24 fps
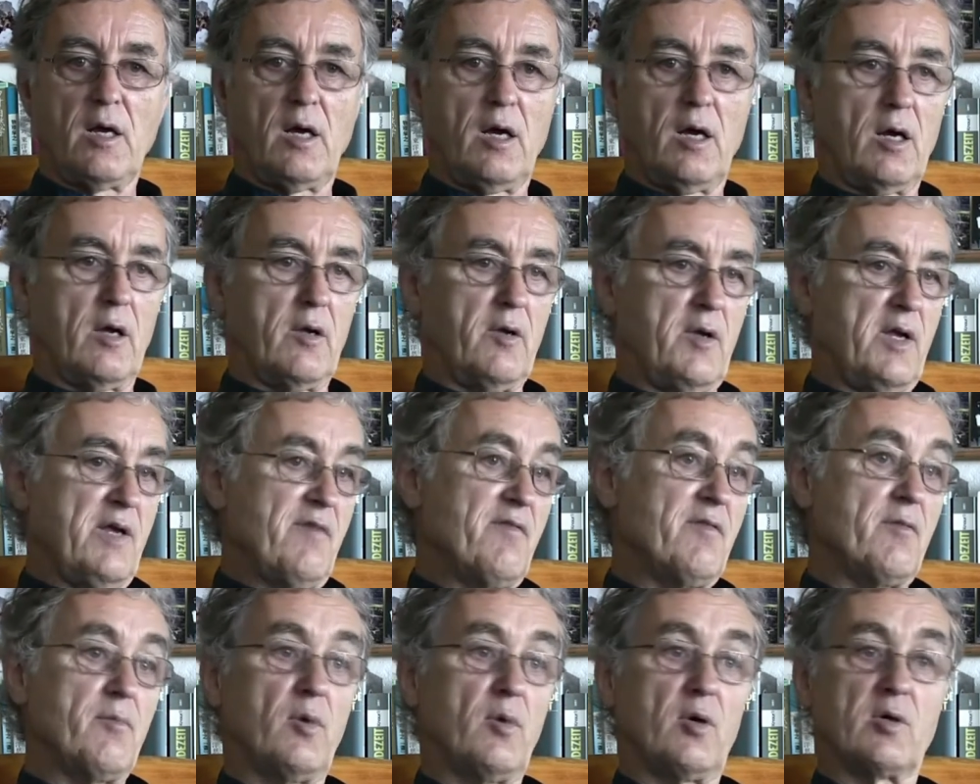uh,
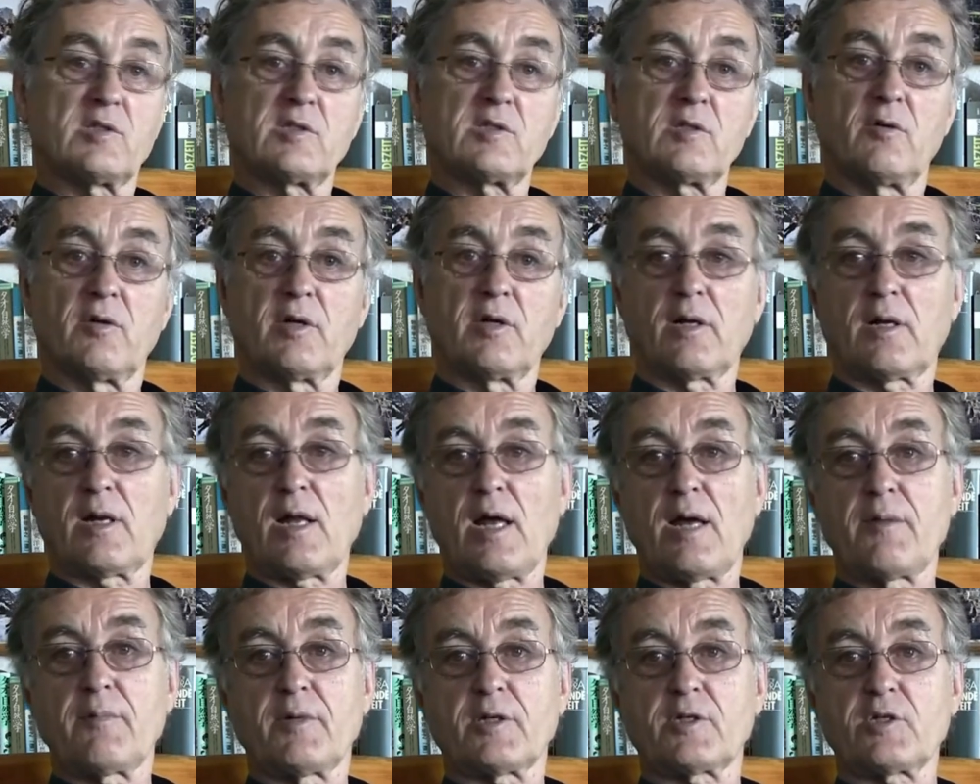even more so in
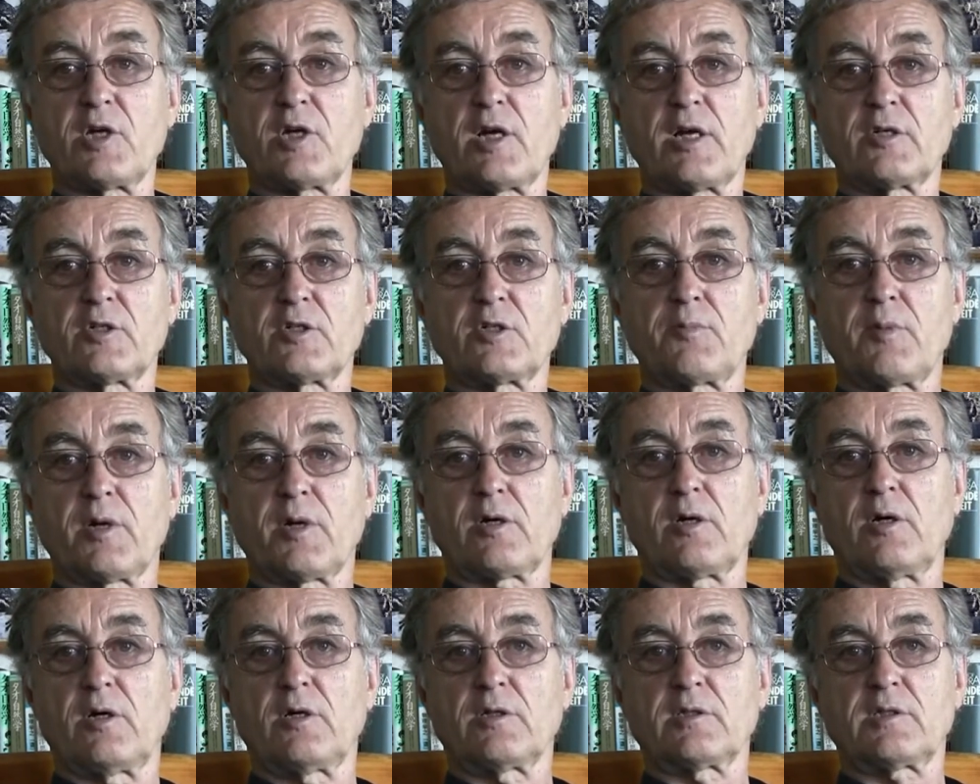climate change
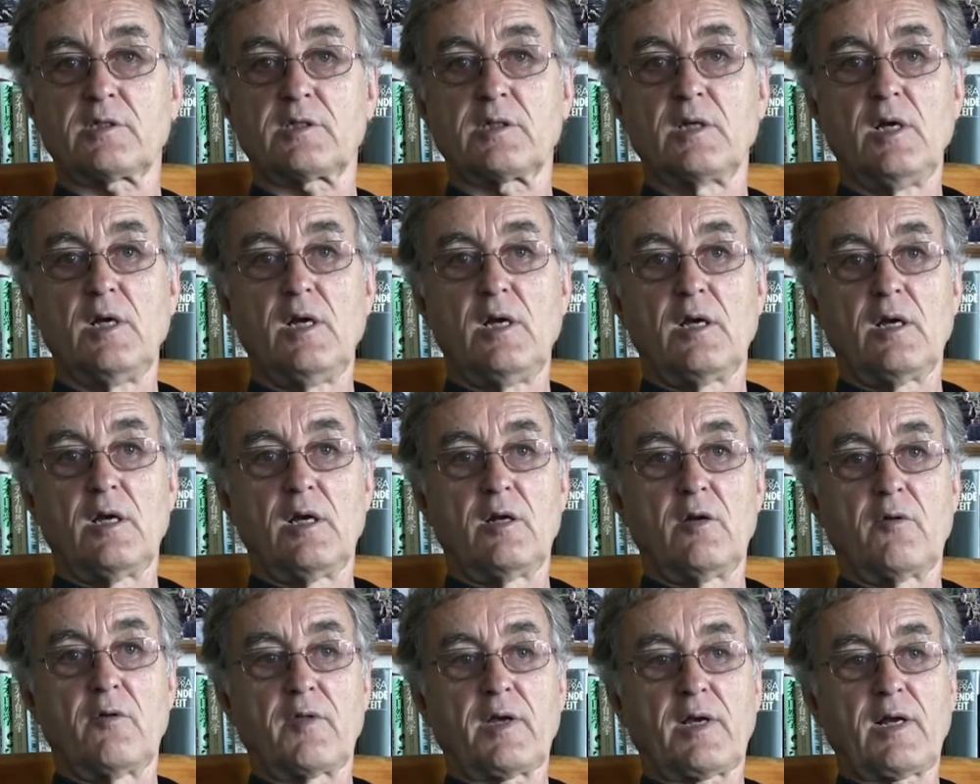because
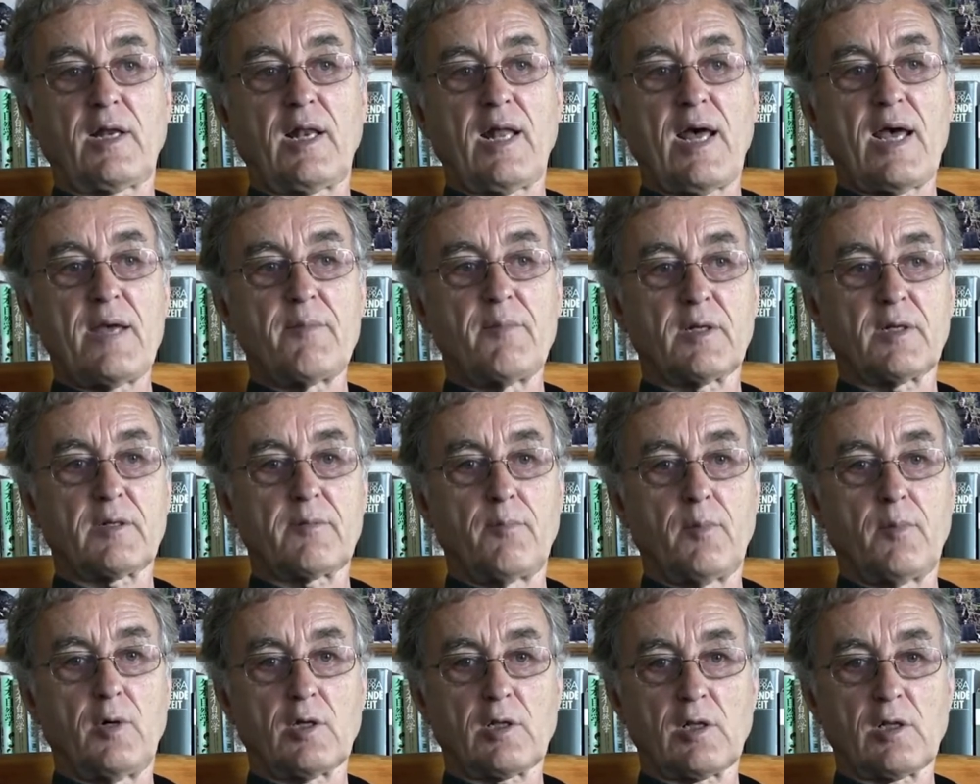you know the climate
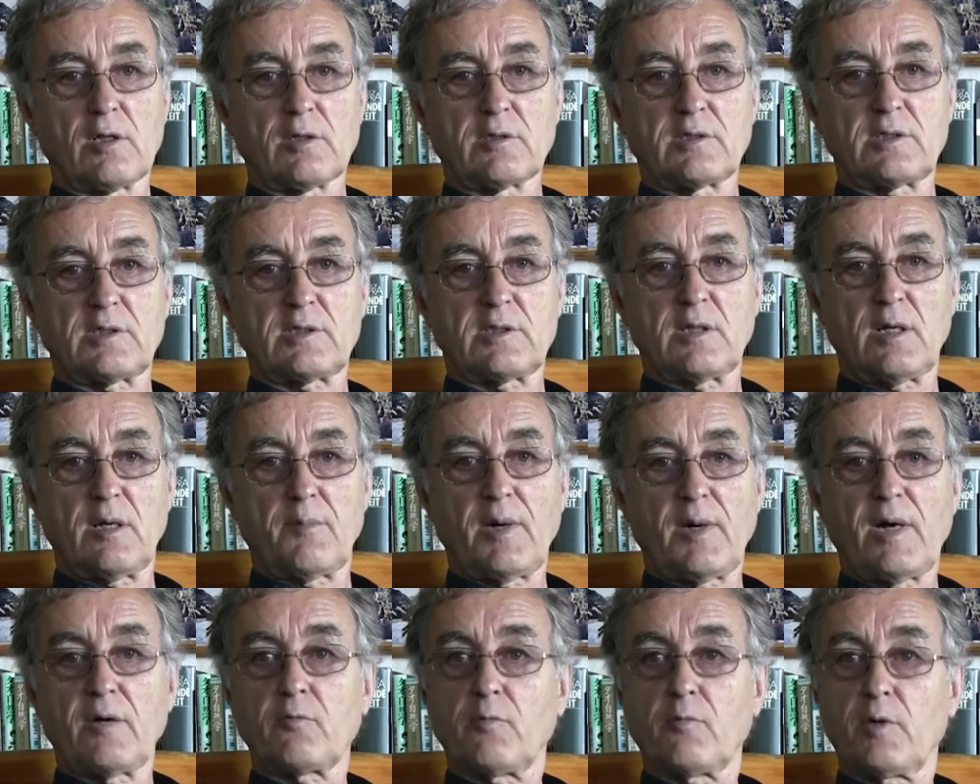models
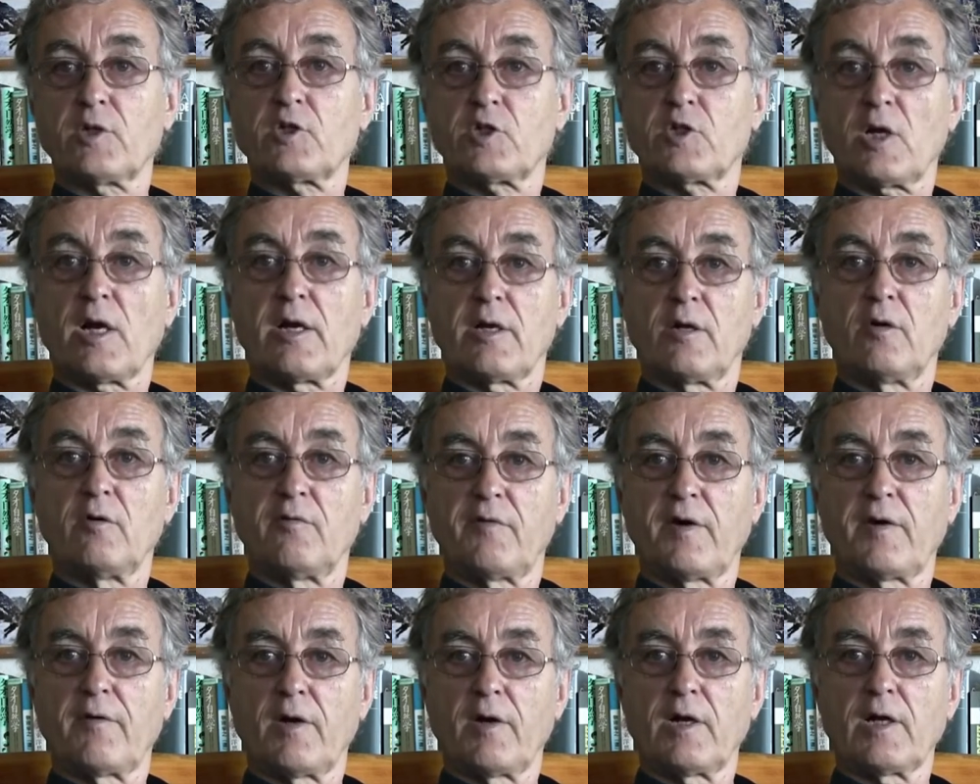about which I know
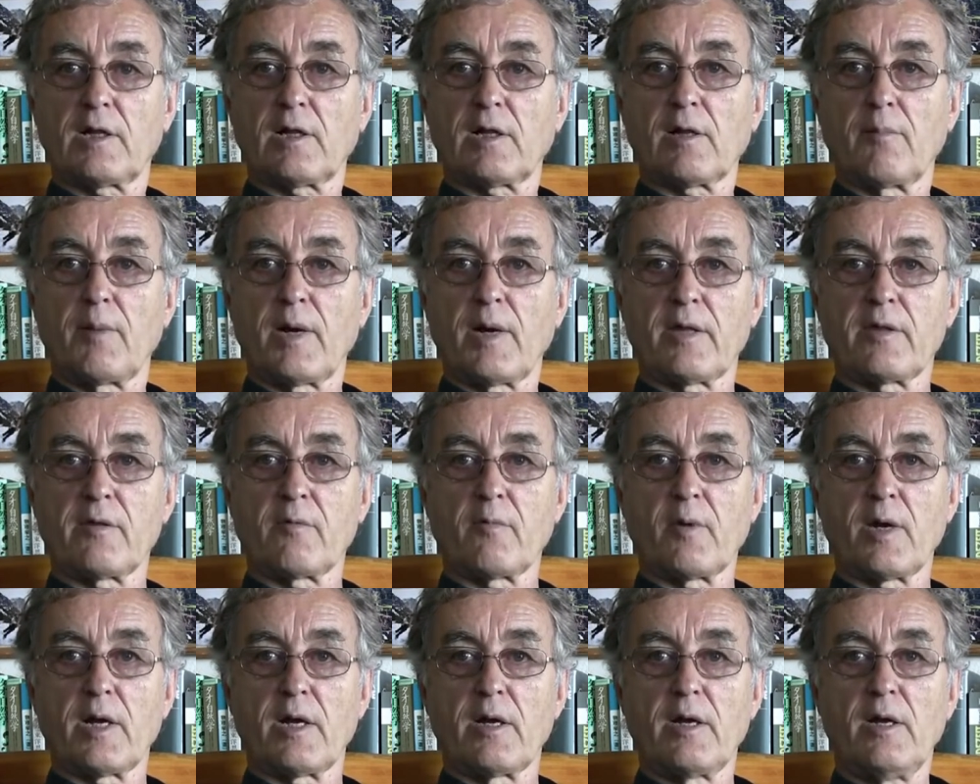very little, by the
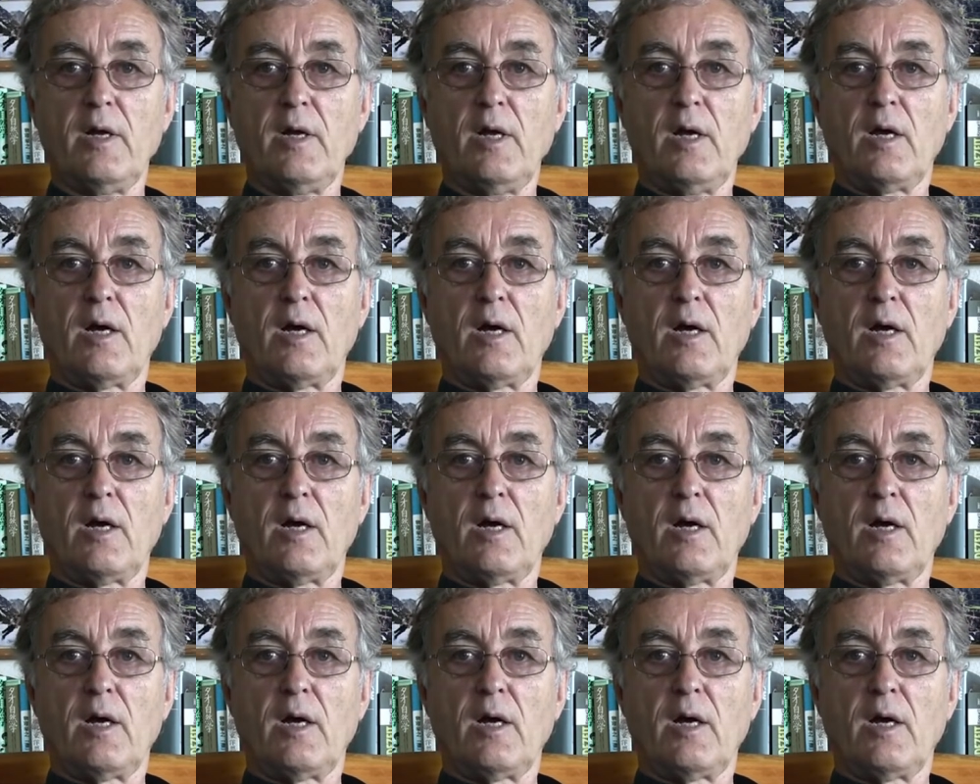way,